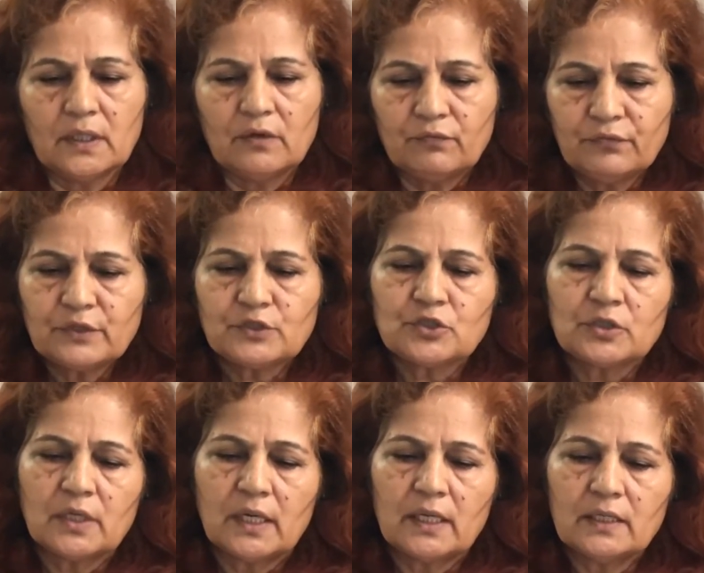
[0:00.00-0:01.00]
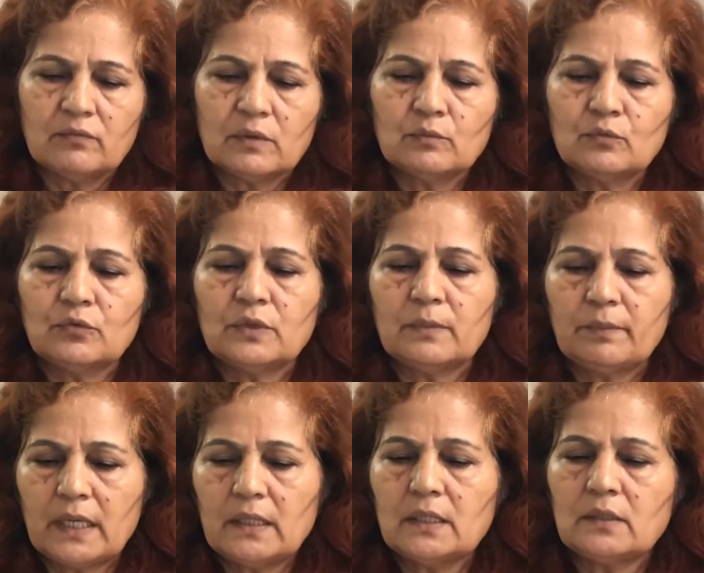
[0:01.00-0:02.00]
which are even more
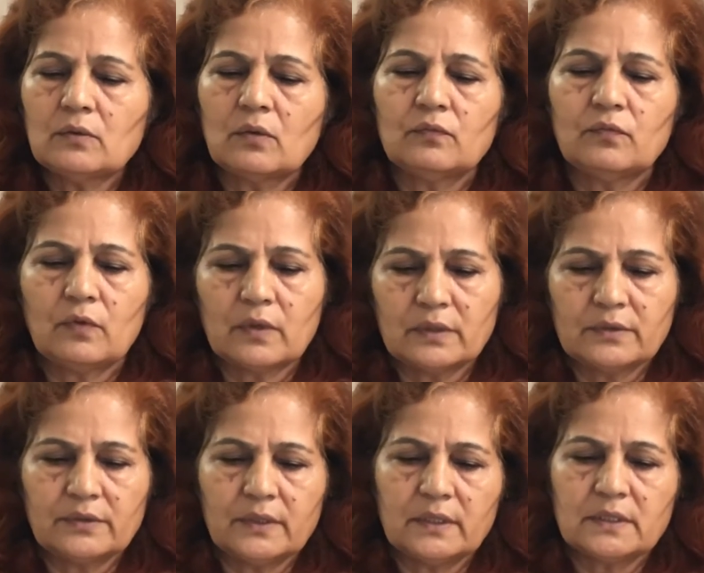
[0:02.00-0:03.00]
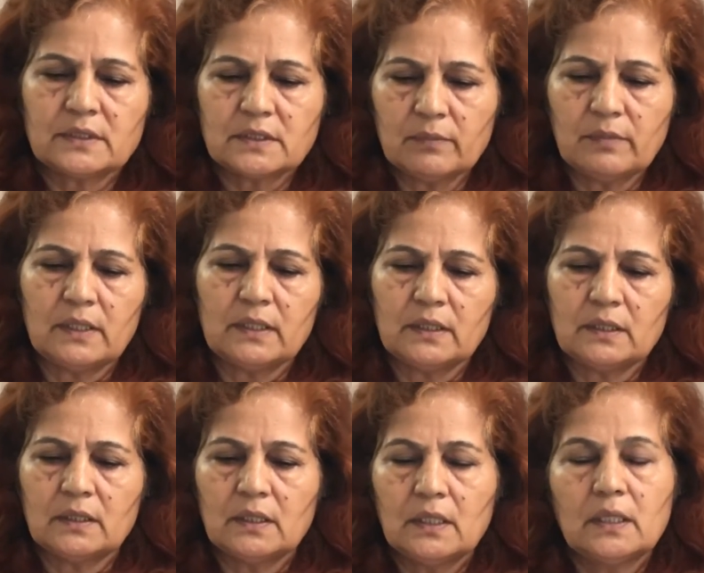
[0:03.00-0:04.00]
dependent on foreign trade,
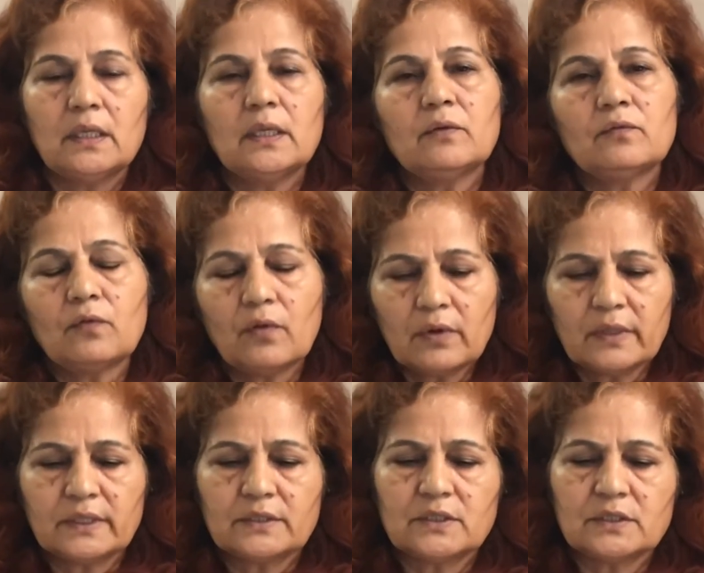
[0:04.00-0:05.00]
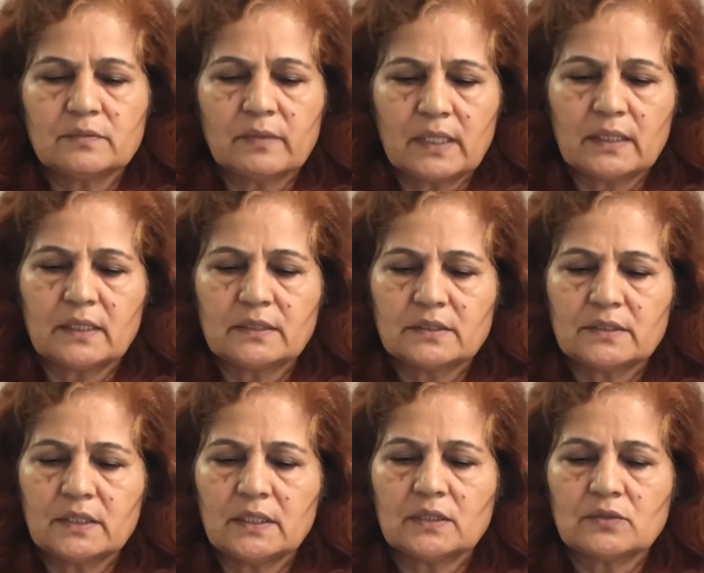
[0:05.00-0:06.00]
stability in foreign exchange markets
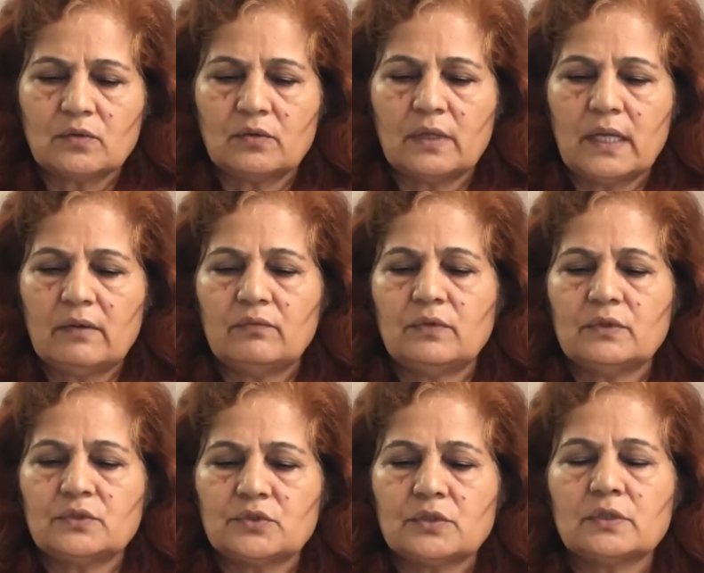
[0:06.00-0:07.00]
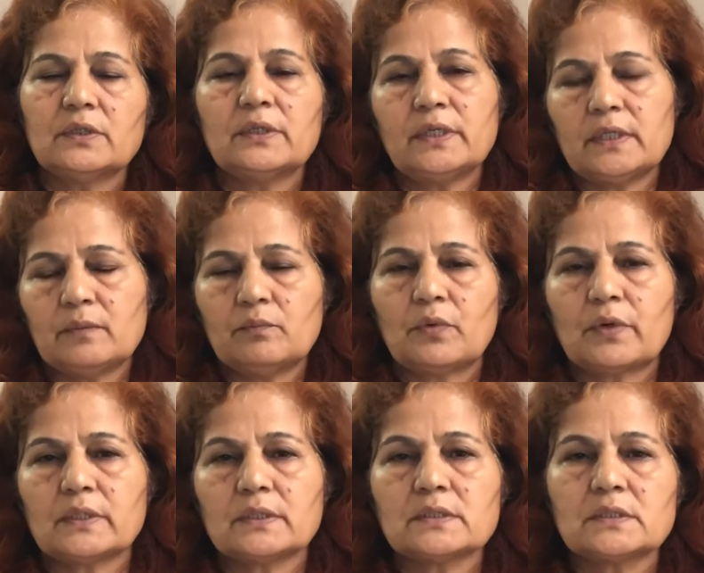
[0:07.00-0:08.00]
takes on average great
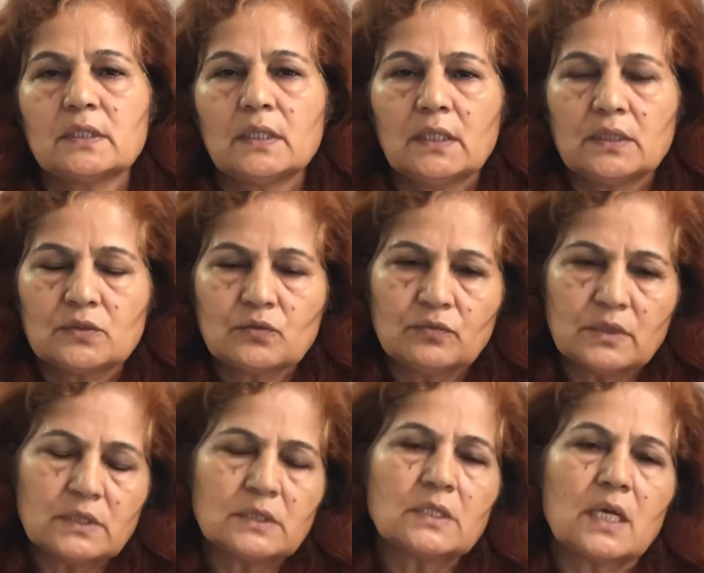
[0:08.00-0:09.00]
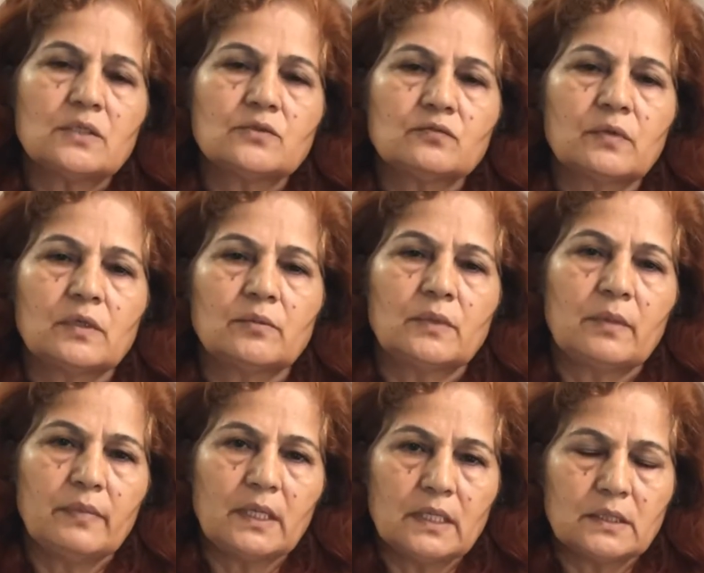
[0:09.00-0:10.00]
importance. So this is also one of the
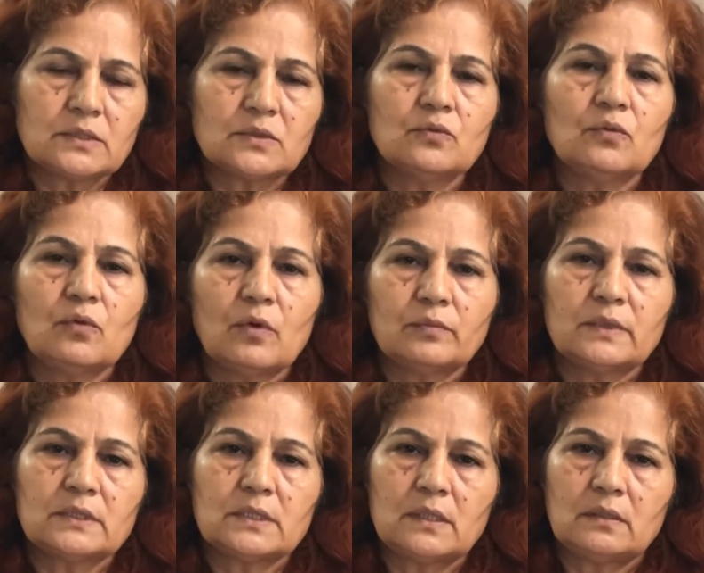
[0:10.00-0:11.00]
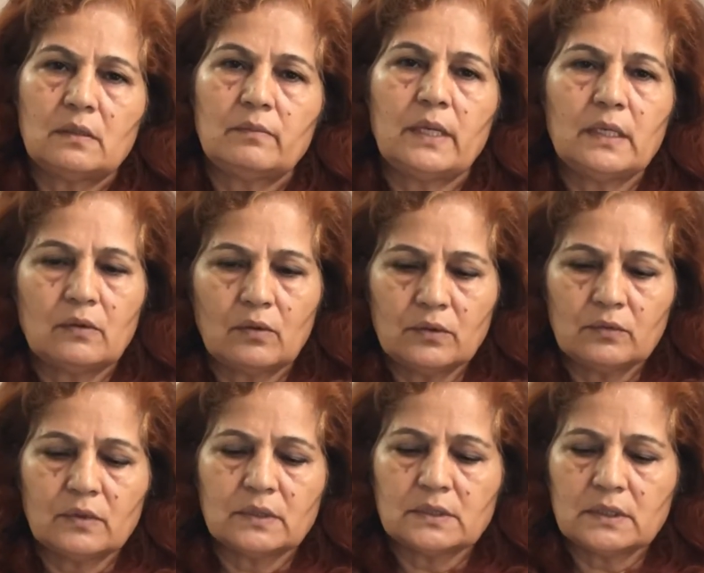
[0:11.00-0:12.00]
biggest goal of the central bank, or you
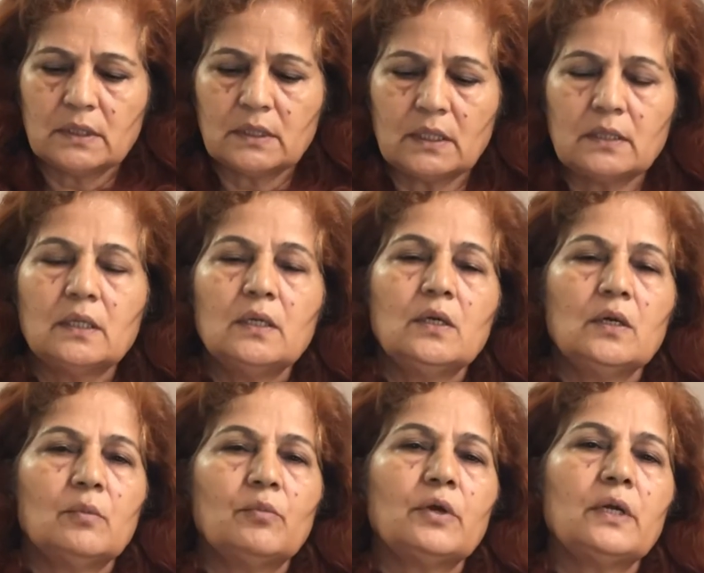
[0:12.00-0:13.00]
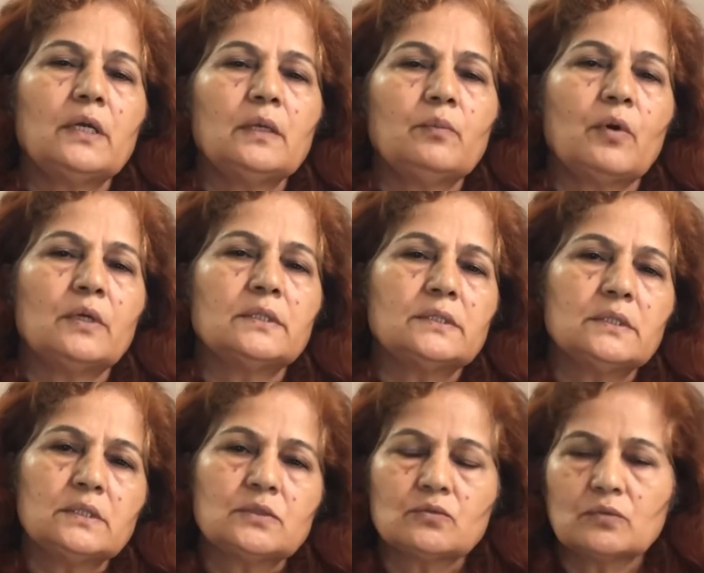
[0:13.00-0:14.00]
can say that monetary
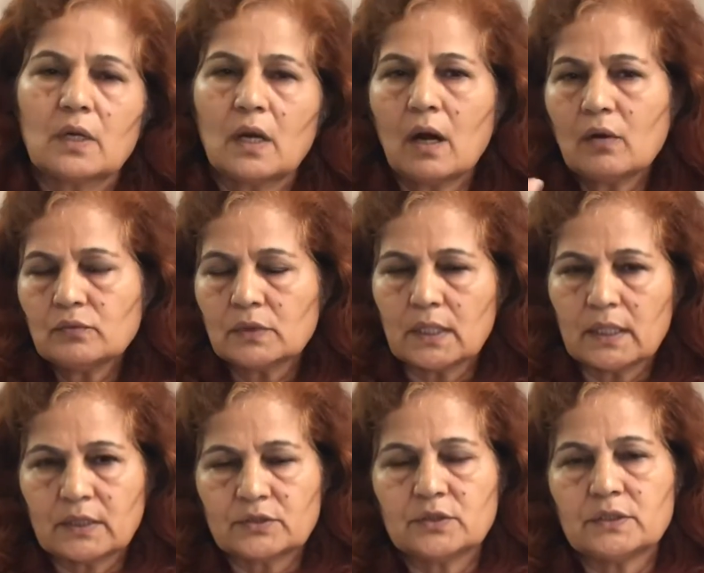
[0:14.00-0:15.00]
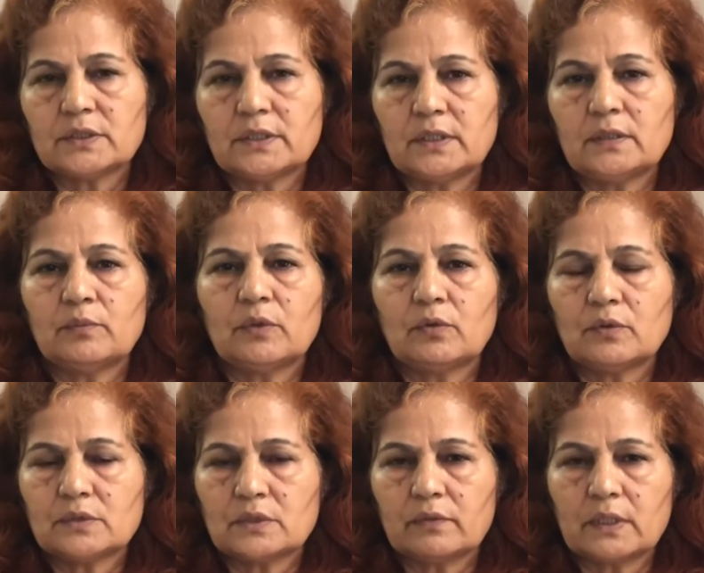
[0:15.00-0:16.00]
policy. So how the exchange rate,
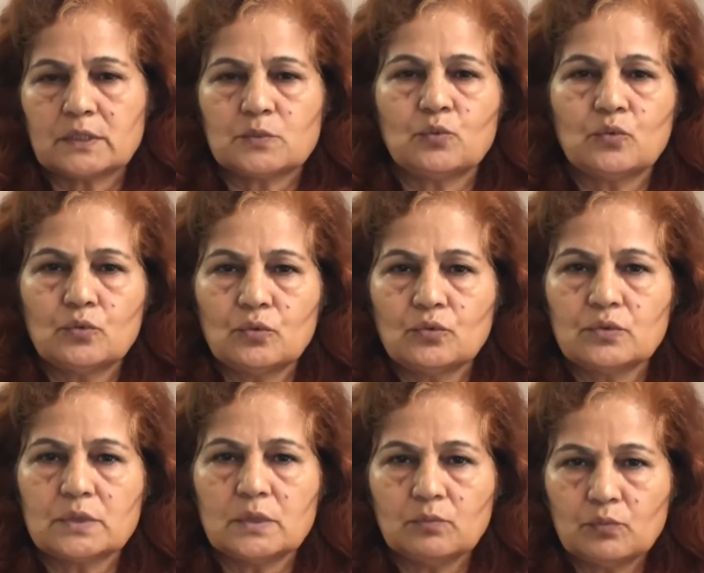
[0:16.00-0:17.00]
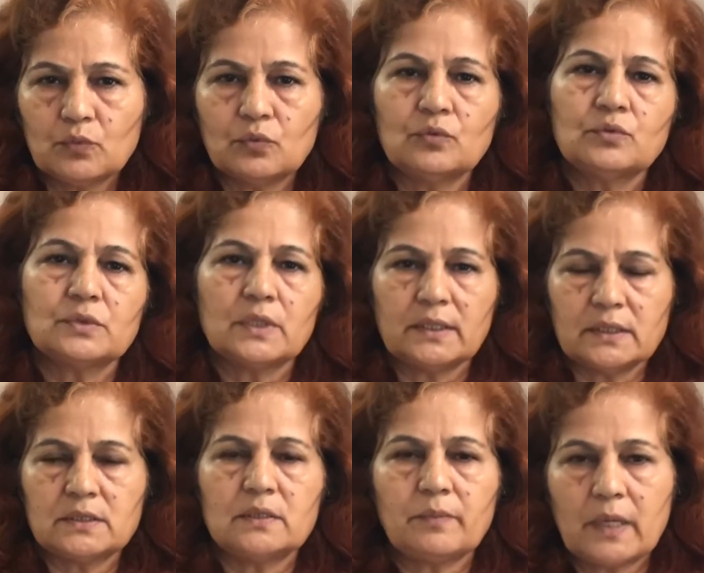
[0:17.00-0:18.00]
because our exports, imports, that
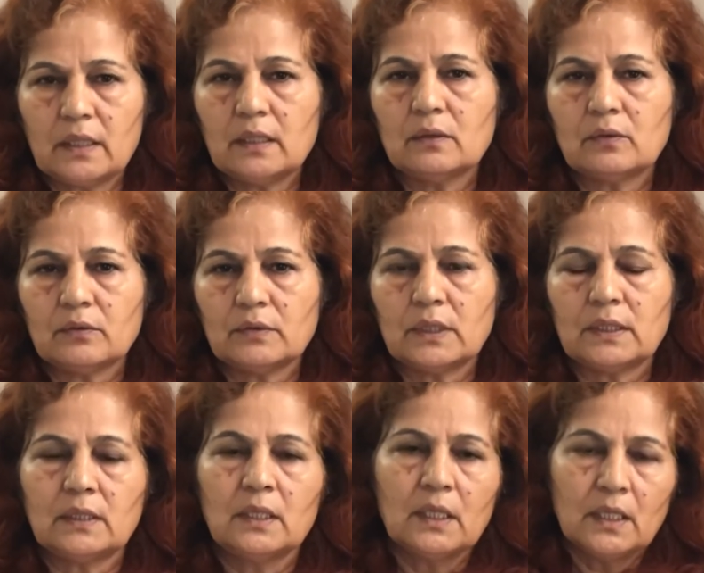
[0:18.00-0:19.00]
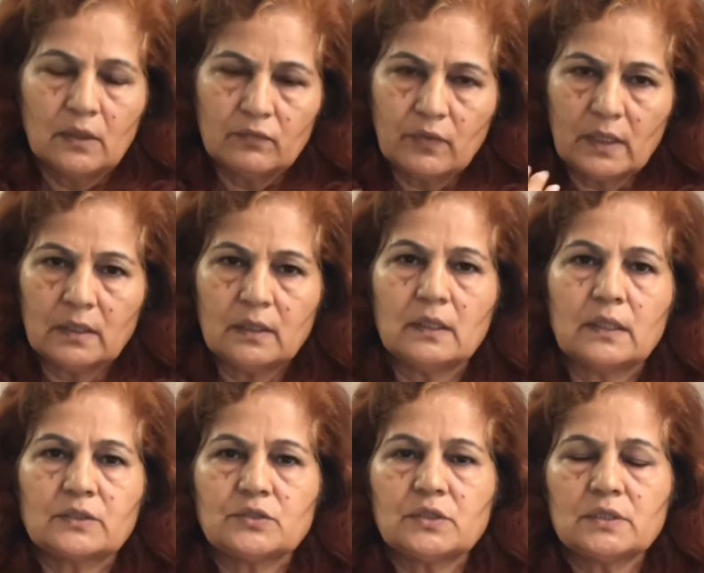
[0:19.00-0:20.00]
is depending on that. When
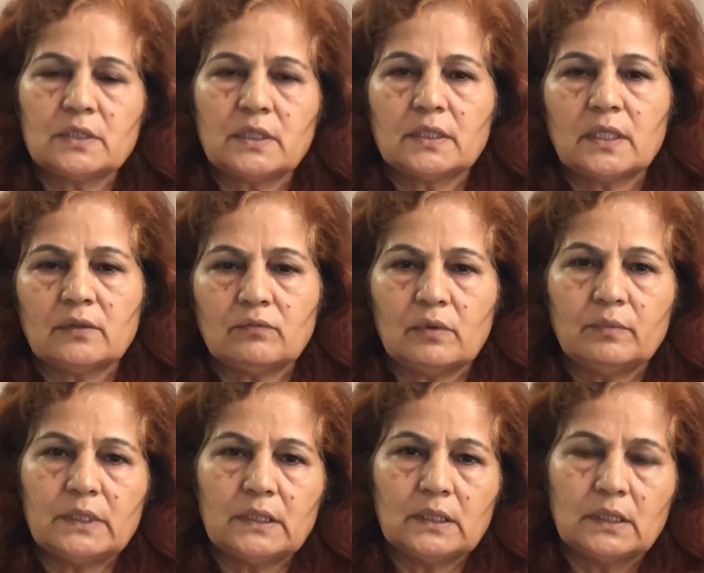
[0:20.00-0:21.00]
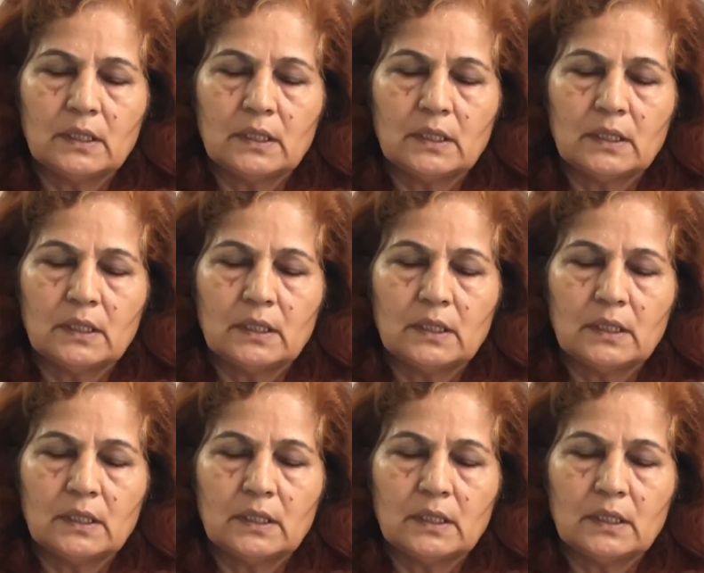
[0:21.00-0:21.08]
exchange rate that will be